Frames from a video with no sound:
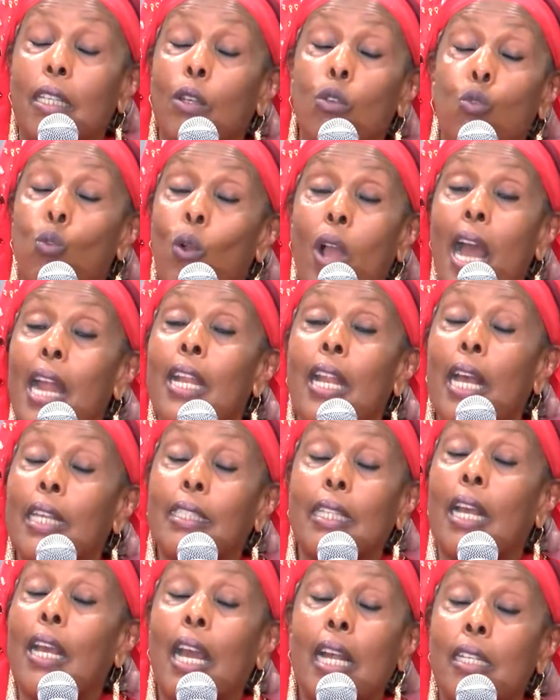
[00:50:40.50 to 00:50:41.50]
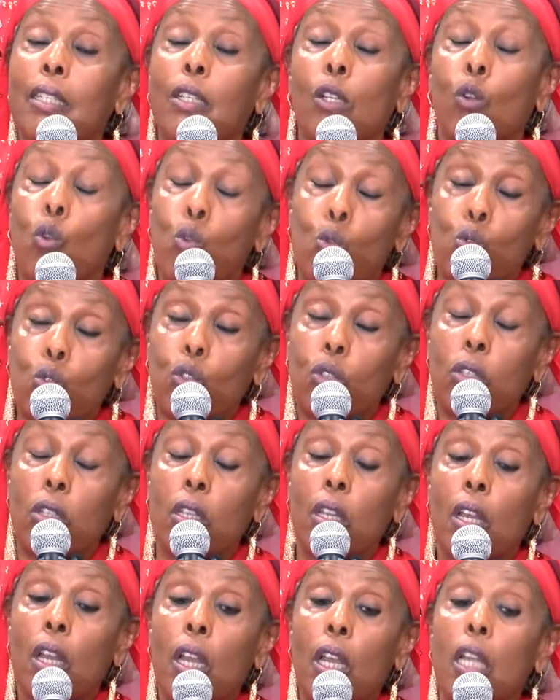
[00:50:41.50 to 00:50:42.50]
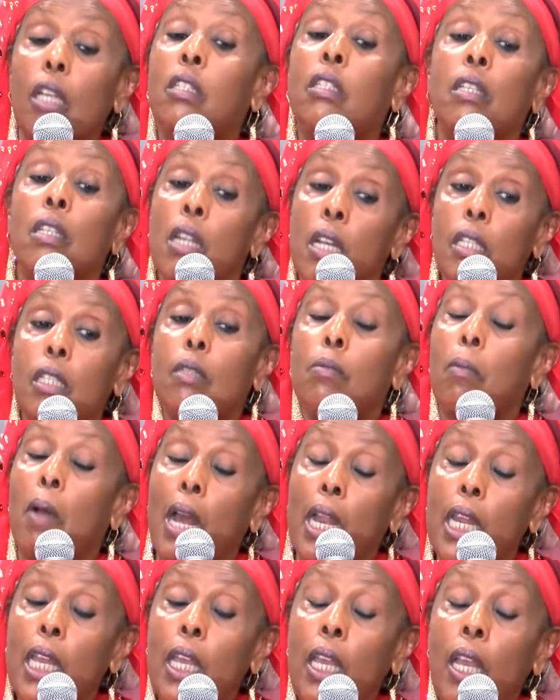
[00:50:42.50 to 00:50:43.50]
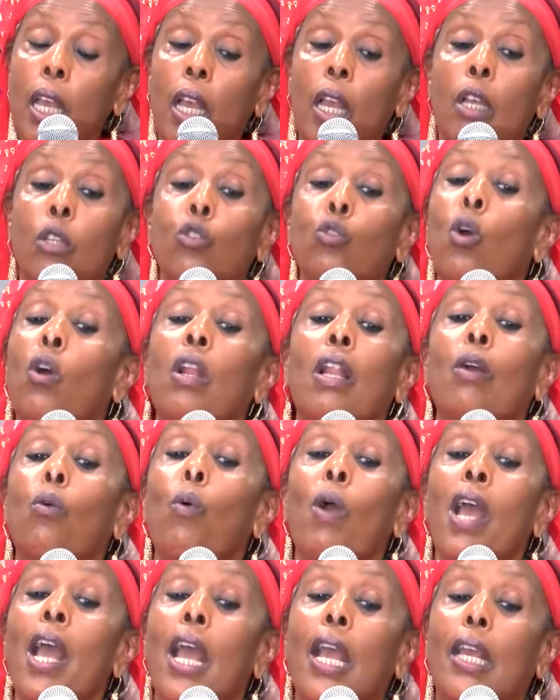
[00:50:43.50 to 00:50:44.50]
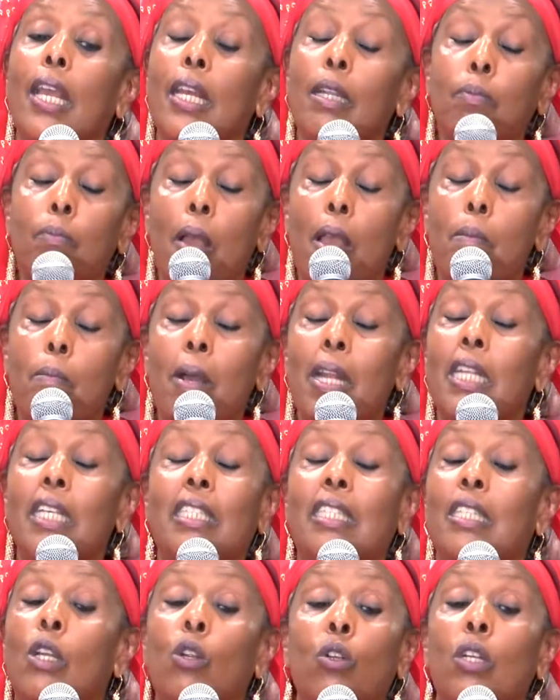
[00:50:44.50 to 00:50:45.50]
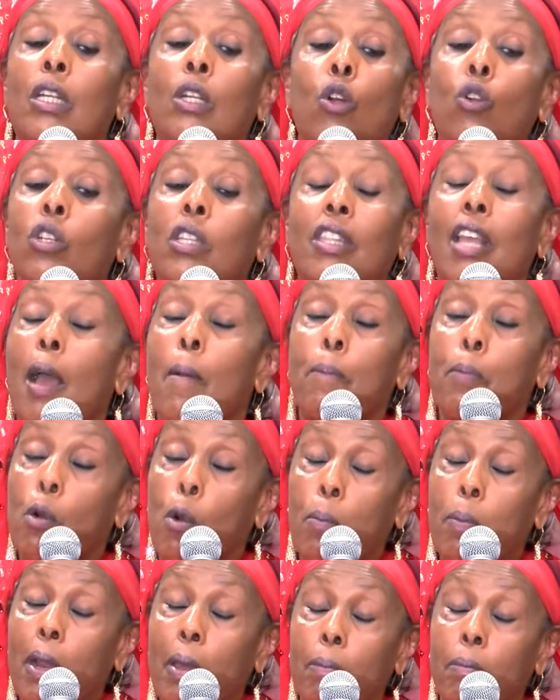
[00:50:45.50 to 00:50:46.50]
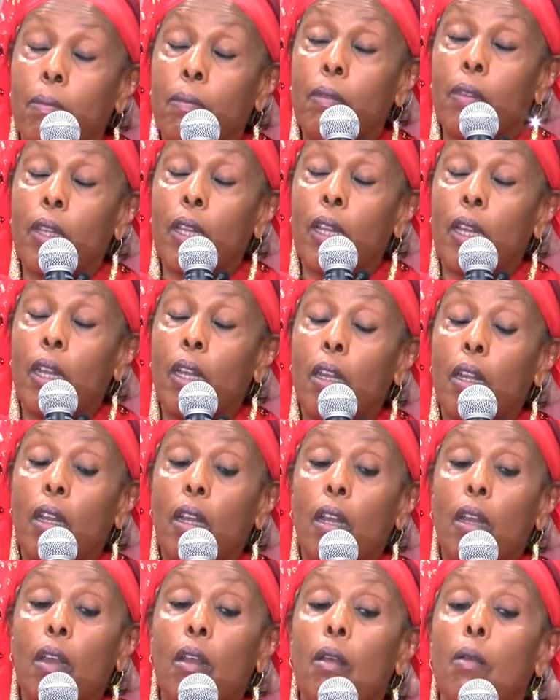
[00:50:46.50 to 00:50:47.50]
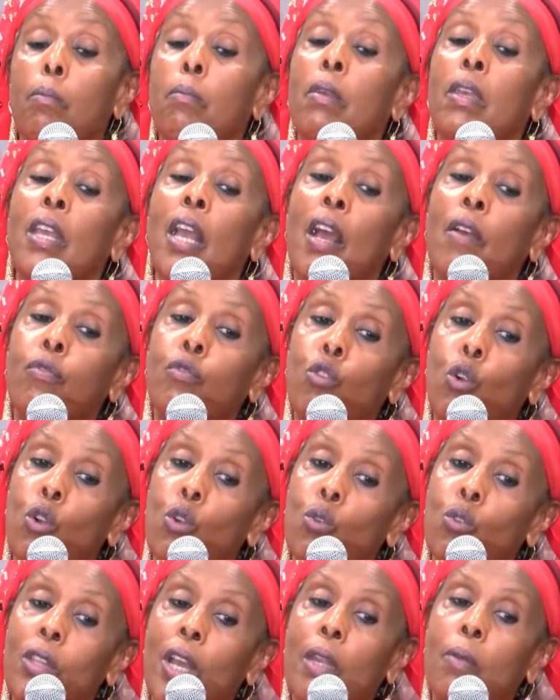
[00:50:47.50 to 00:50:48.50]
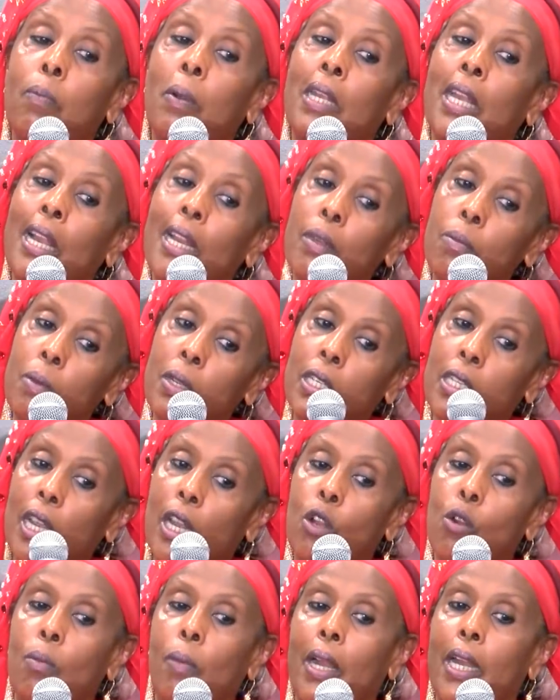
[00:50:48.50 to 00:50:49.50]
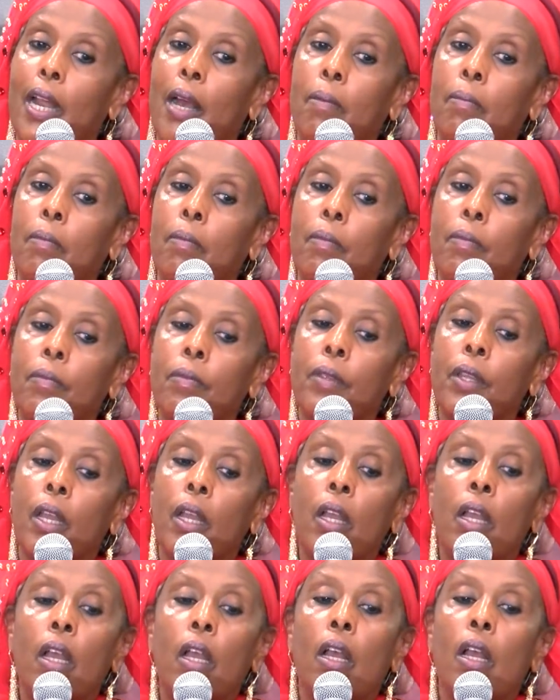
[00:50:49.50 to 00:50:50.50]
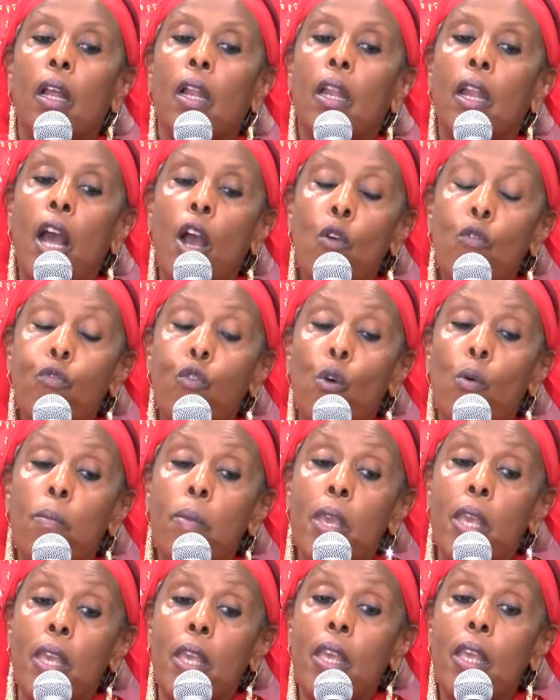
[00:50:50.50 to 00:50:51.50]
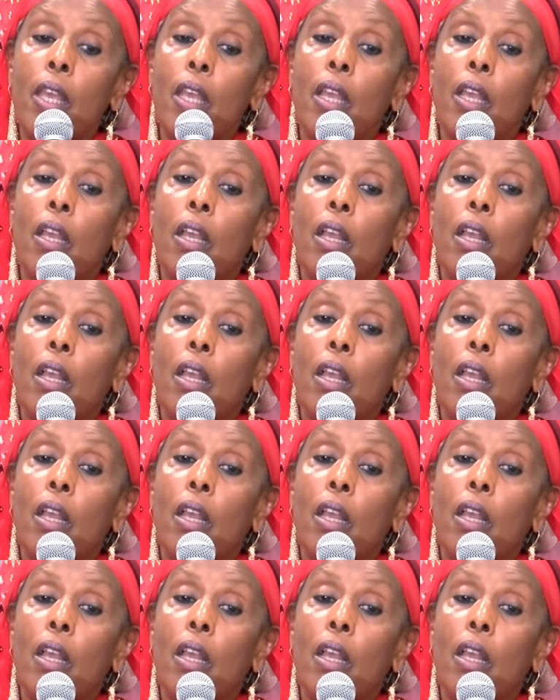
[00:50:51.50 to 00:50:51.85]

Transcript: Uganda as a country lose? It needs money. So where I get my money is not their problem. Me, I've told you that, but let me tell you, madam. Now for me,